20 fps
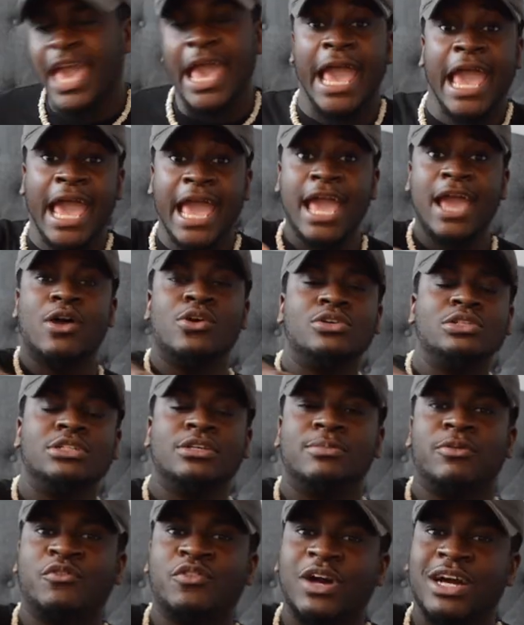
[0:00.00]
And, hold
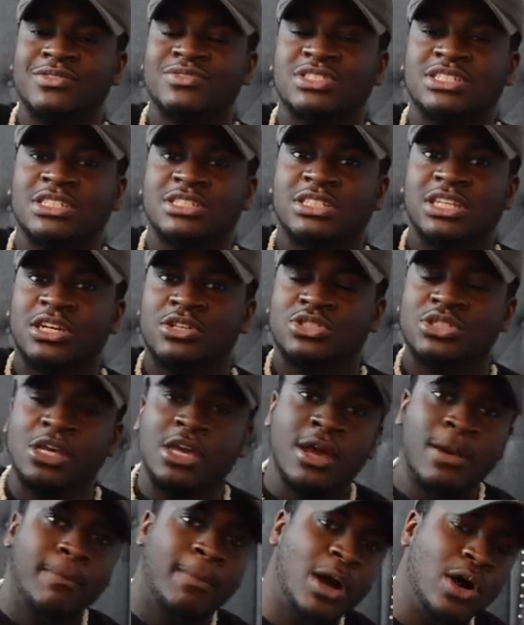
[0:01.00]
on, before I even say anything else,
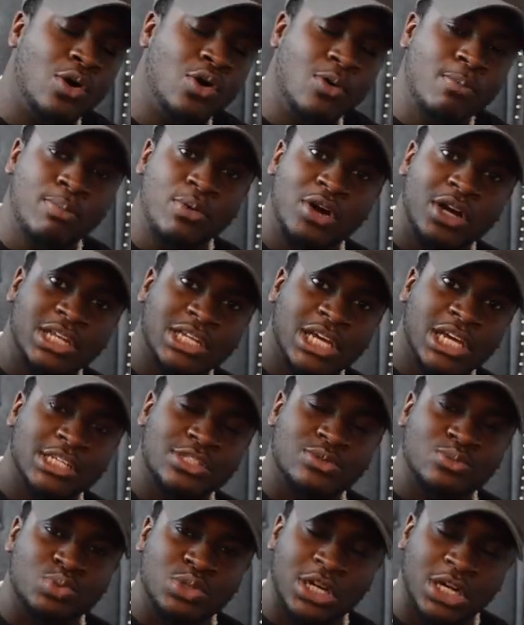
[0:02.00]
my homeboy and
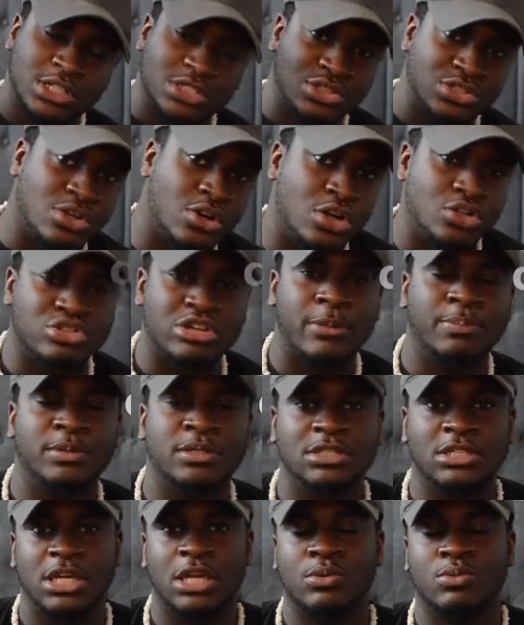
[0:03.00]
I, we got a song
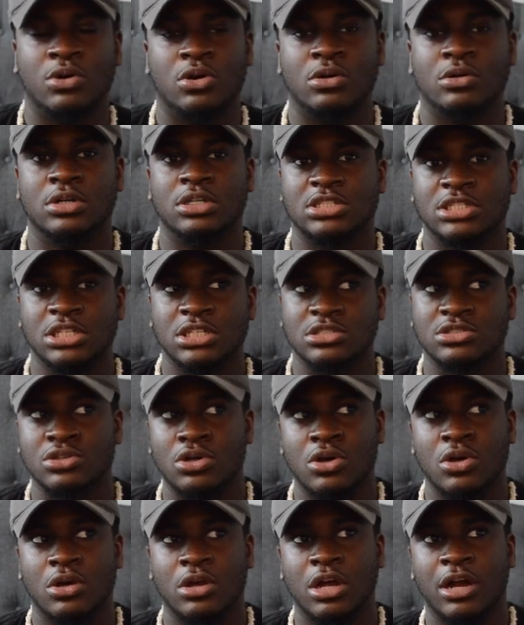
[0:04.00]
dropping today. Well, it's his
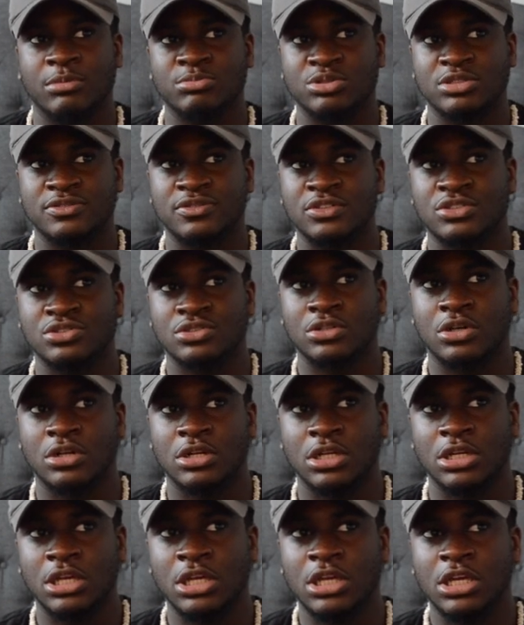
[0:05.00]
song. I'm just featured on
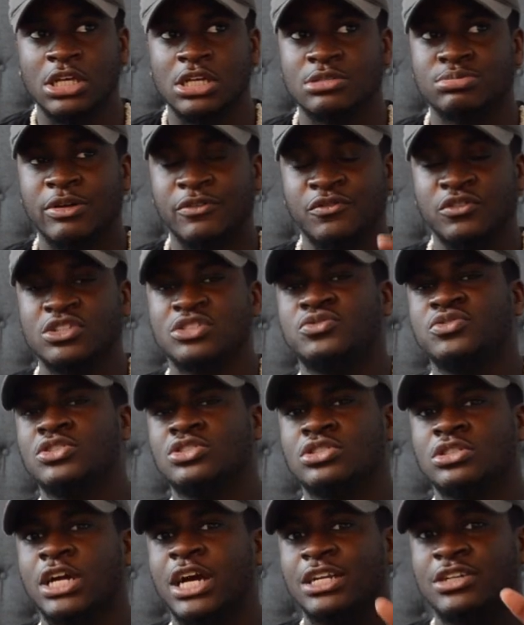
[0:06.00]
it. It's my first
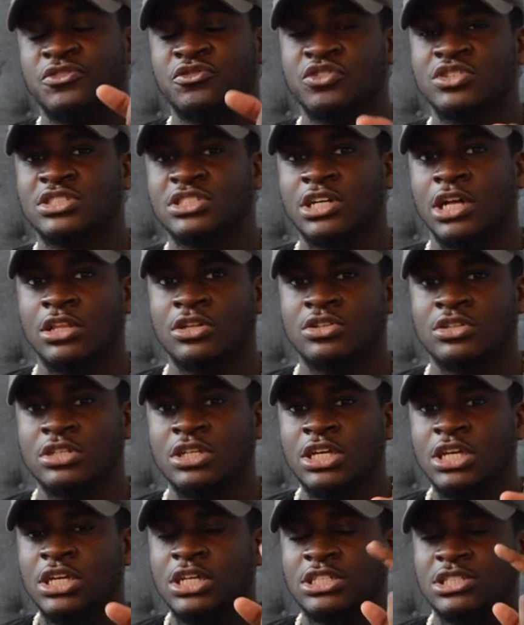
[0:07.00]
feature. I had to freestyle on
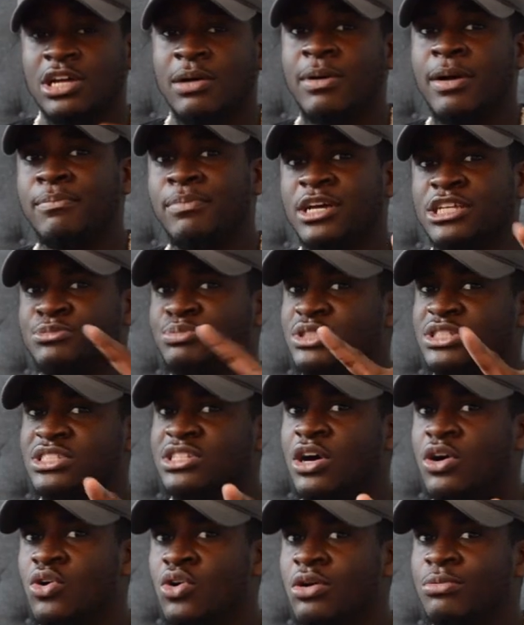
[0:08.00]
it. It's not my best, but it's
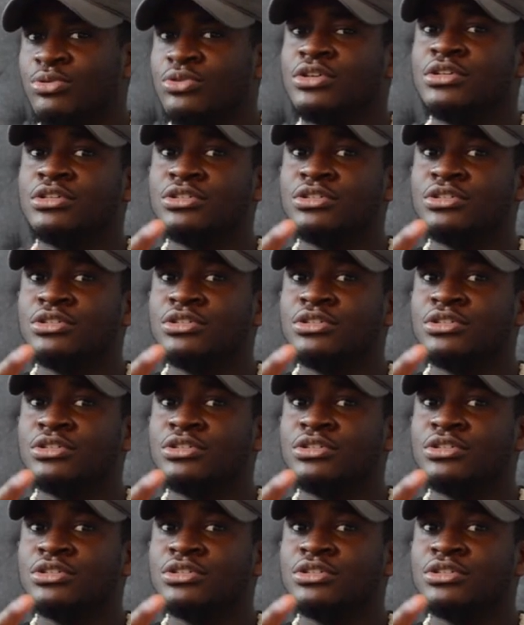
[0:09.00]
not horrible.